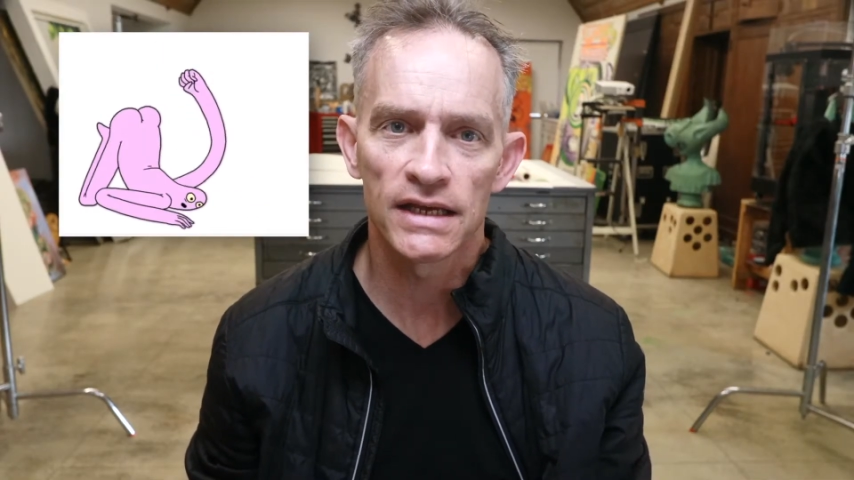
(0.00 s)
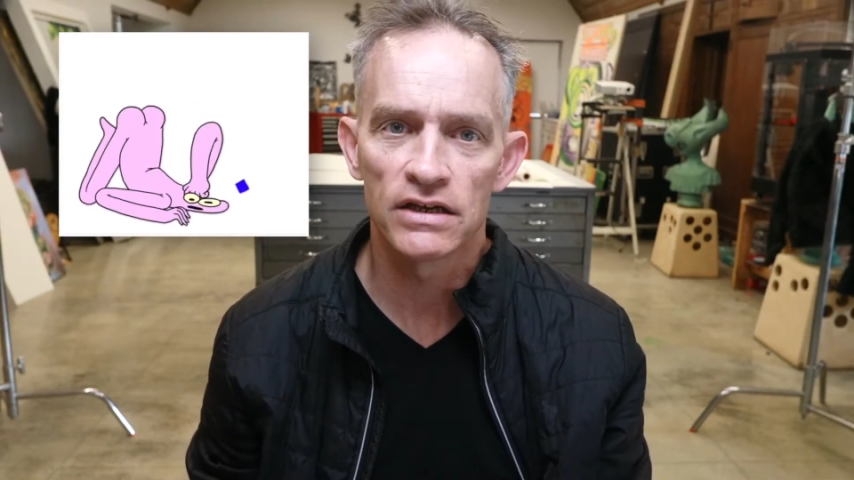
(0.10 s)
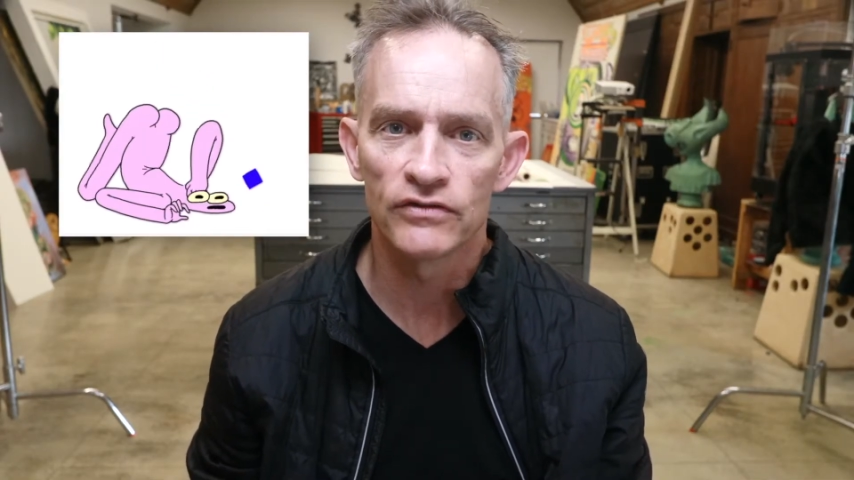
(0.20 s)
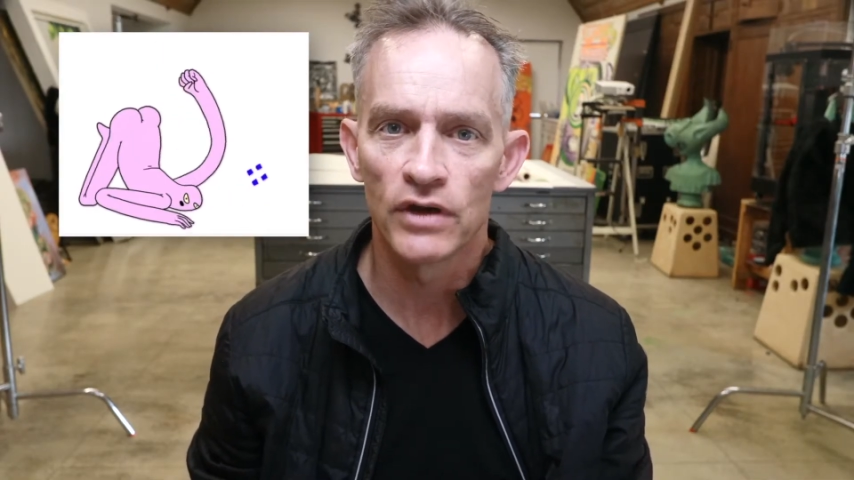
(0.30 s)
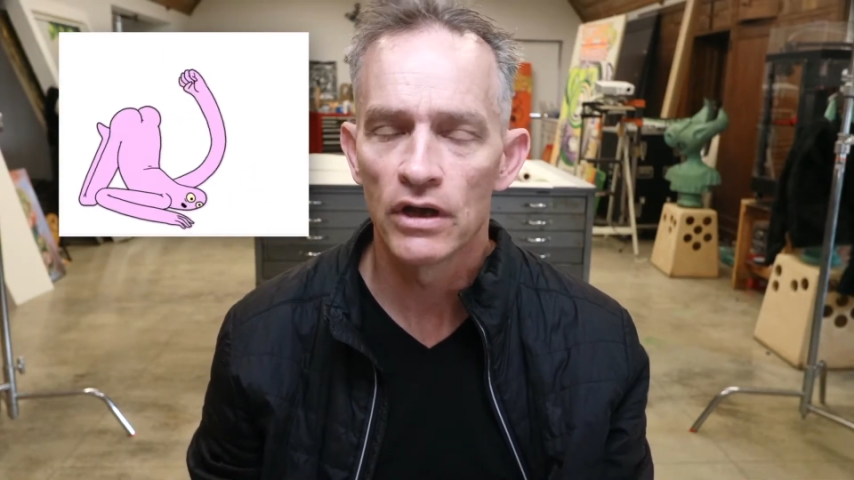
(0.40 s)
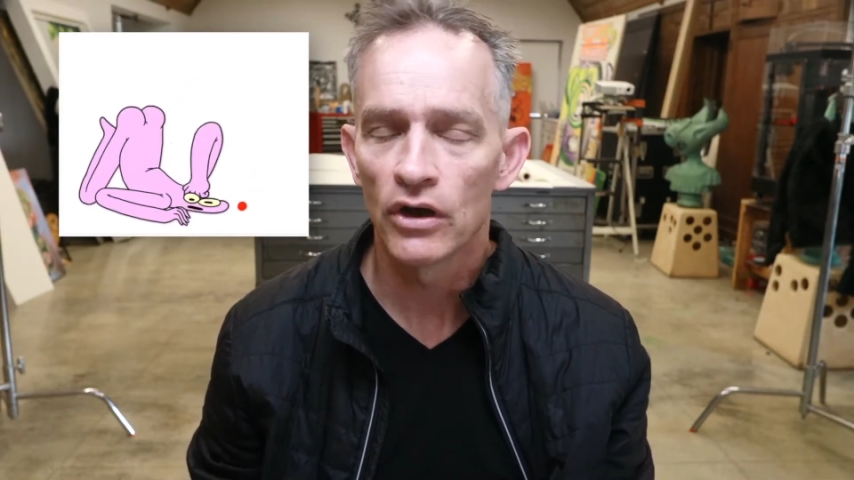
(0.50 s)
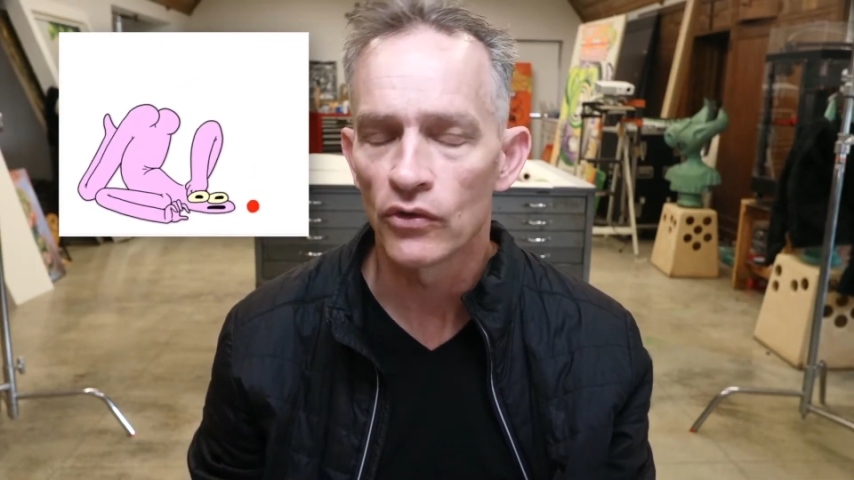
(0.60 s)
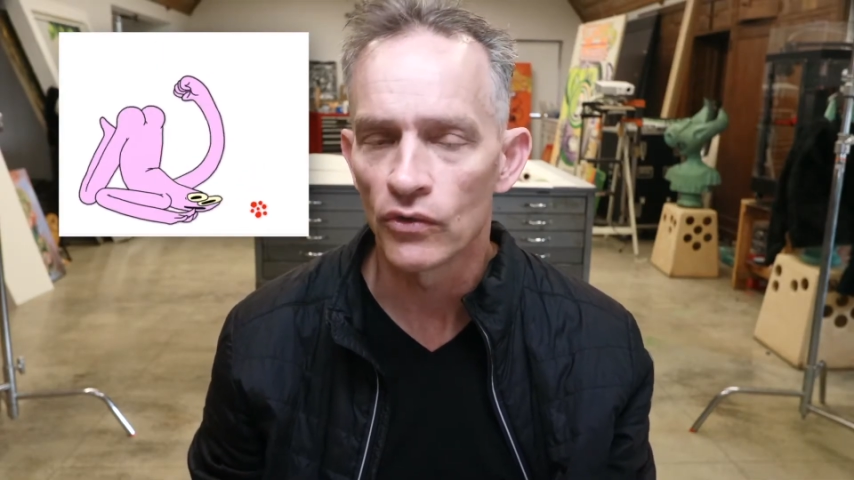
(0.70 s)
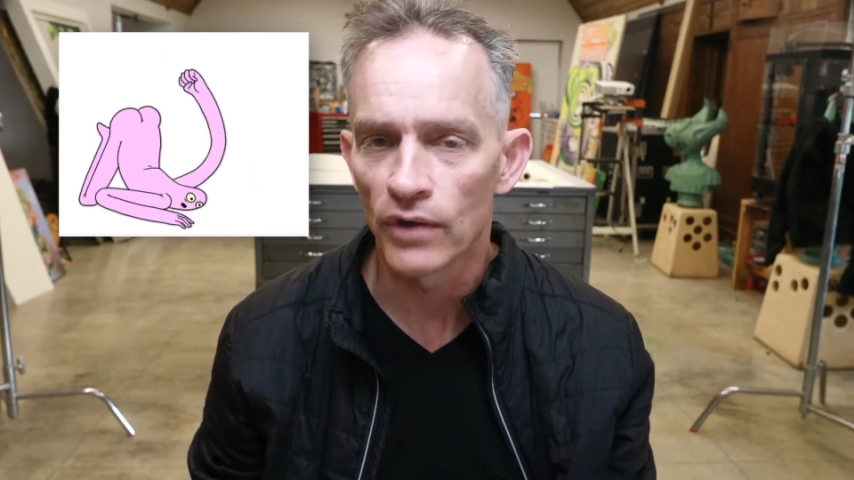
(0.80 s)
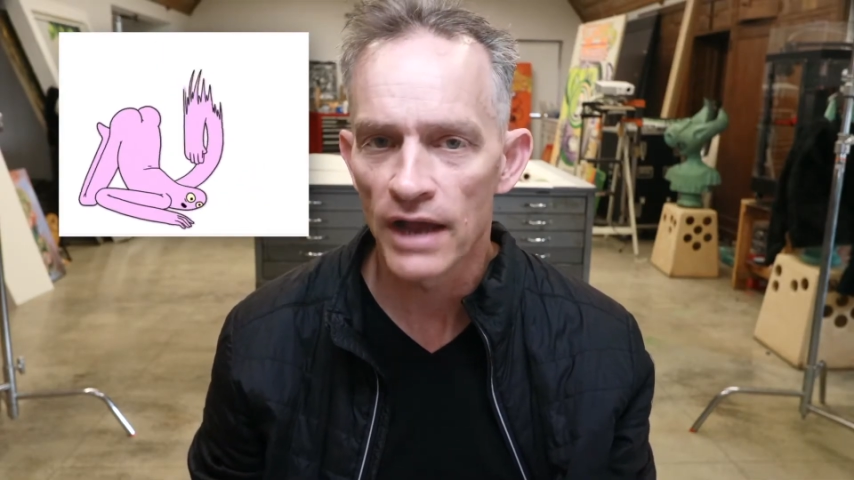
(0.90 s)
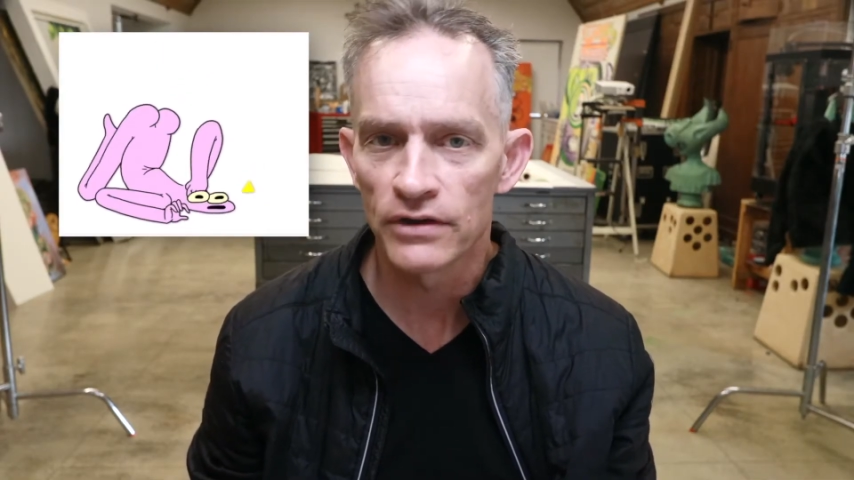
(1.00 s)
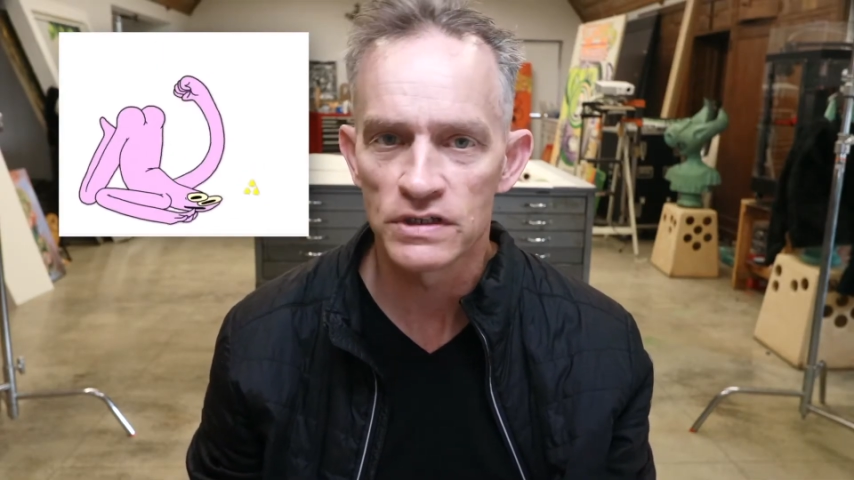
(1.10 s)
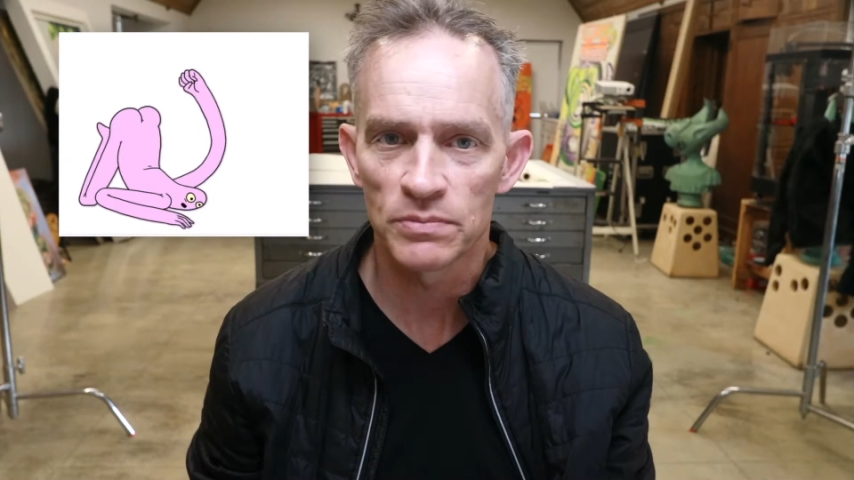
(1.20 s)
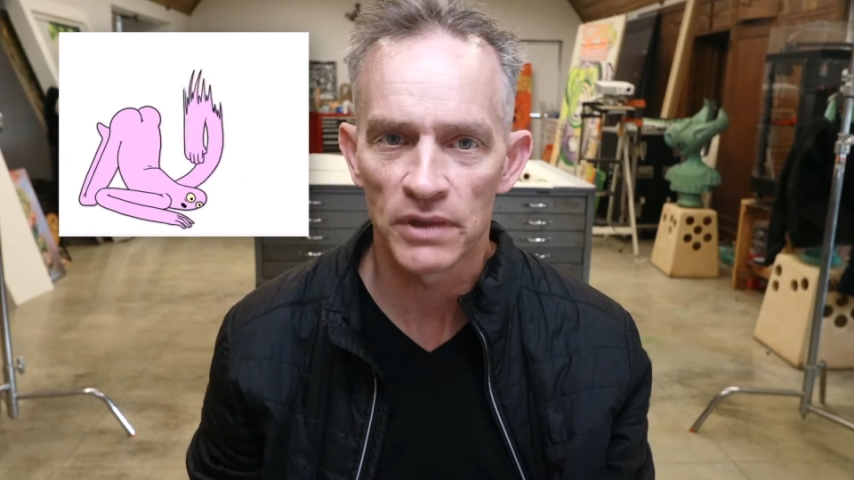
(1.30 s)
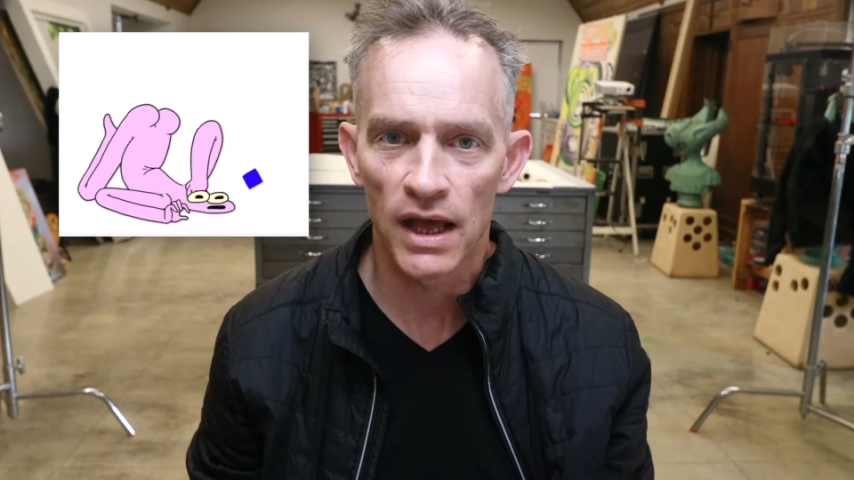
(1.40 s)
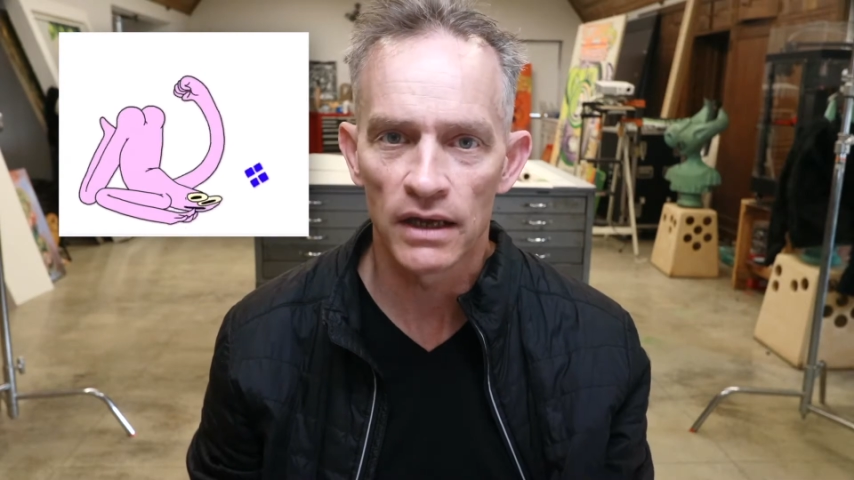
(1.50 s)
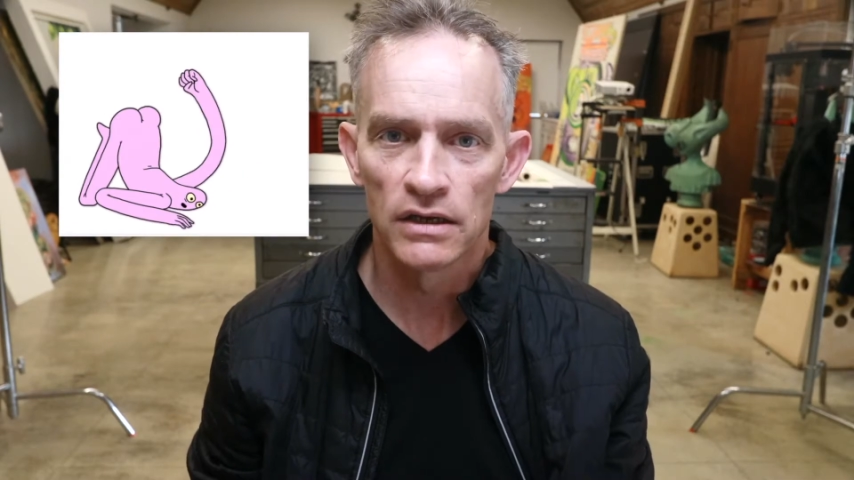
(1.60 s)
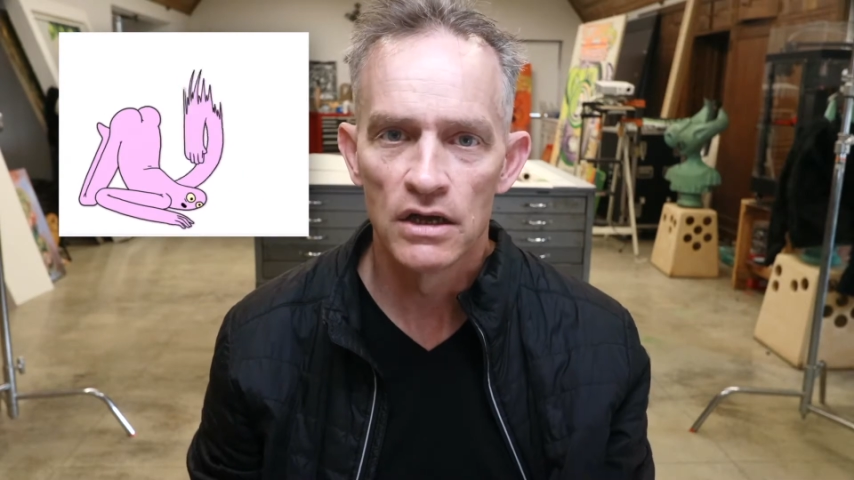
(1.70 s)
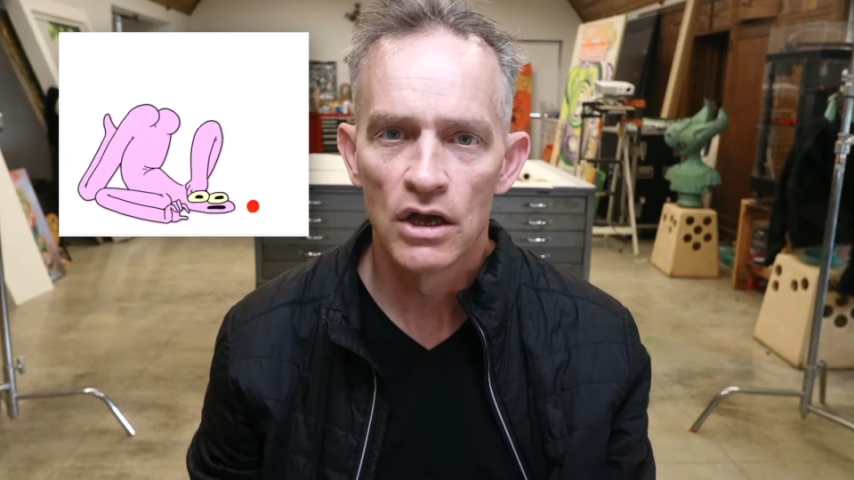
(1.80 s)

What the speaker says: of writer's block.